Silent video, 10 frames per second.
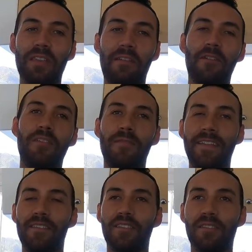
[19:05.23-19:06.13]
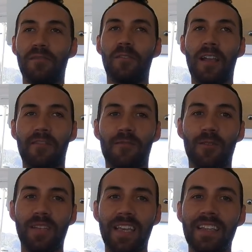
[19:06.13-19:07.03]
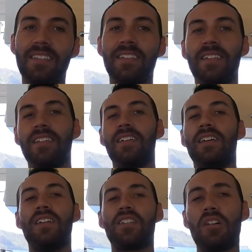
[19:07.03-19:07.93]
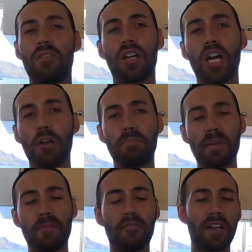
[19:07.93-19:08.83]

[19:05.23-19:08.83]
The weather window is good for like 4 days, so we're good, people.